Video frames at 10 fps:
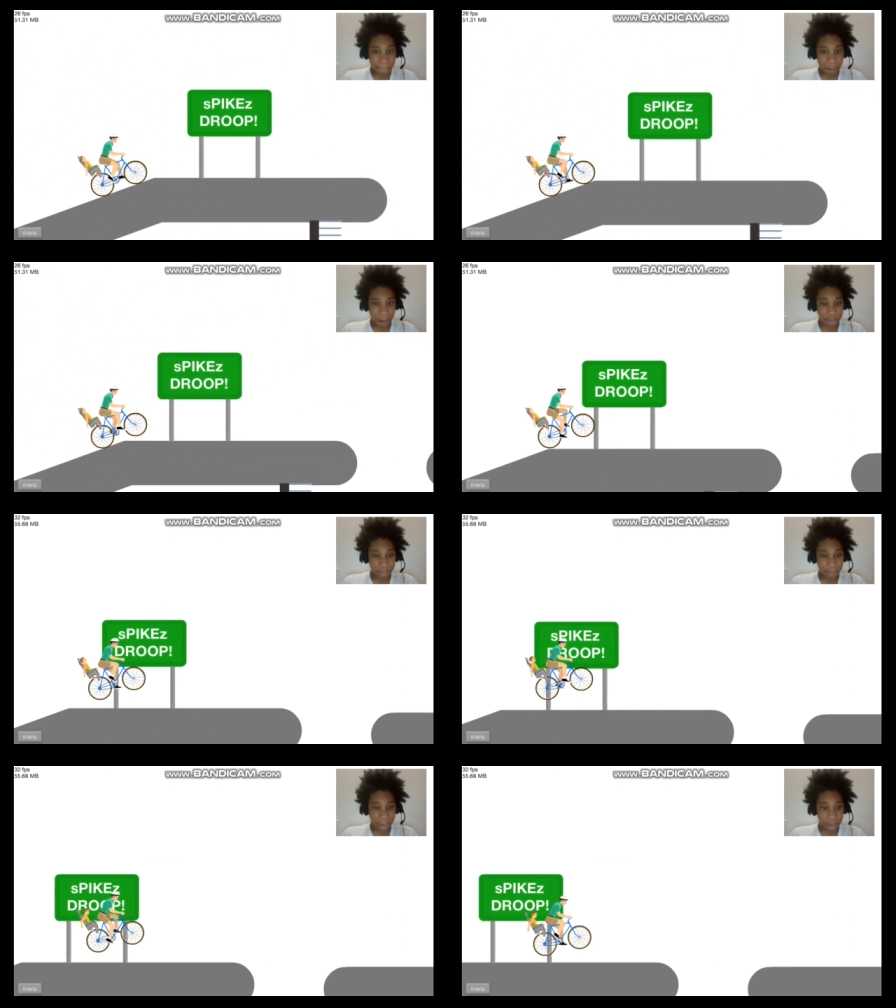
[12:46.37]
I
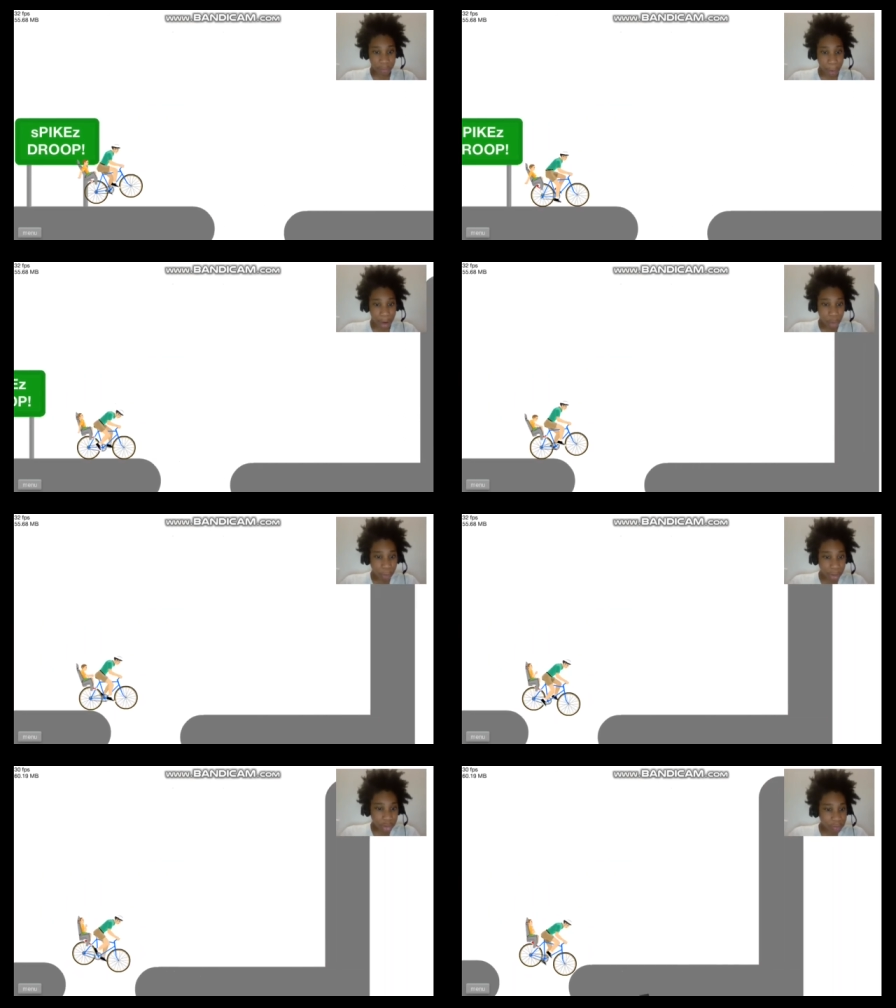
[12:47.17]
thought about it. Spike!
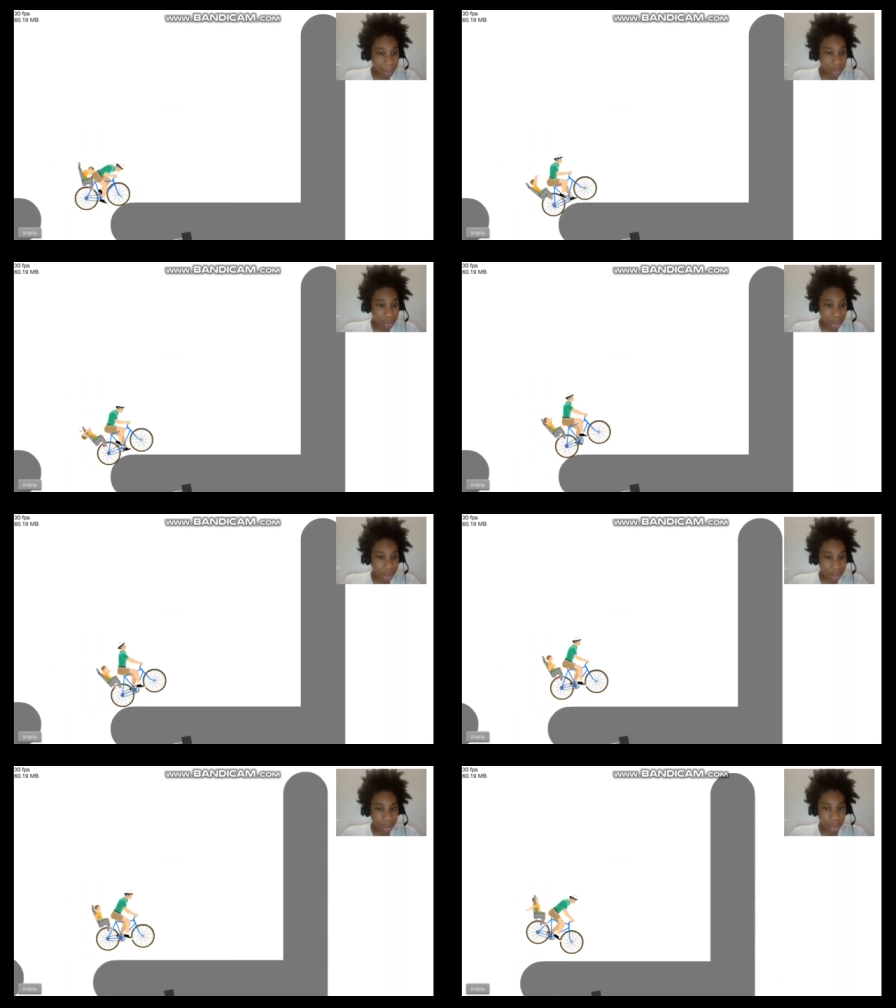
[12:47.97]
Wait, Spike!
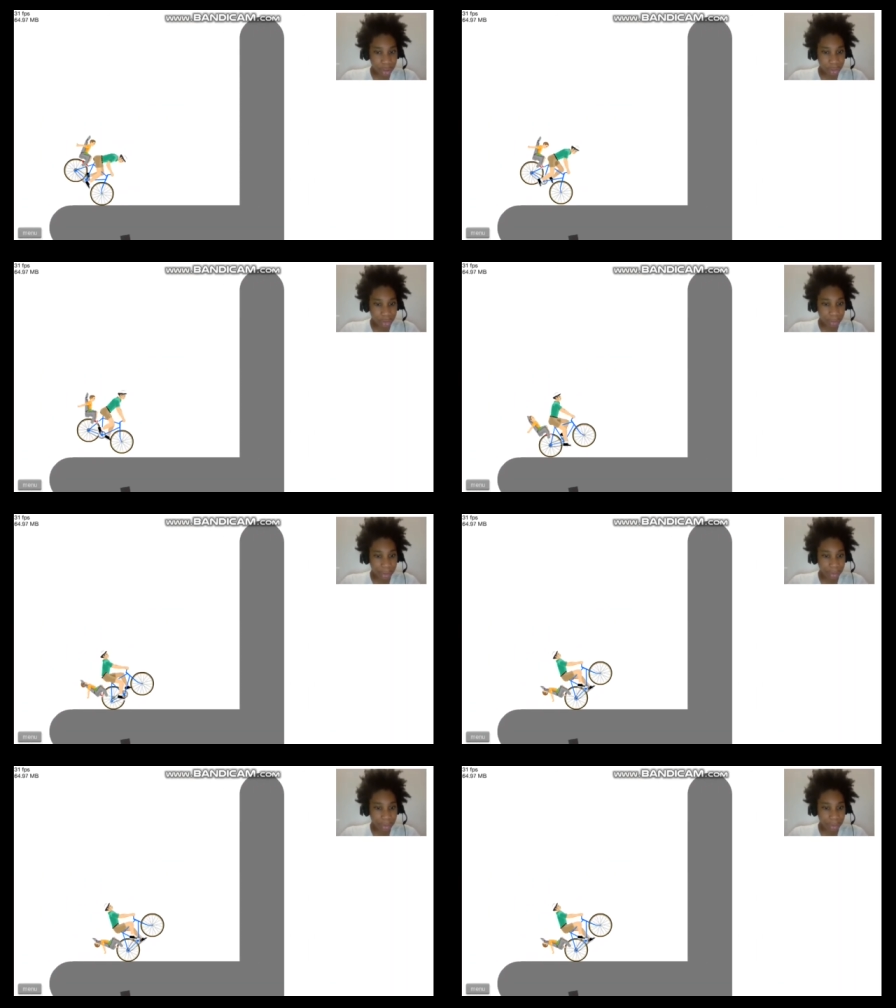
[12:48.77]
Wait.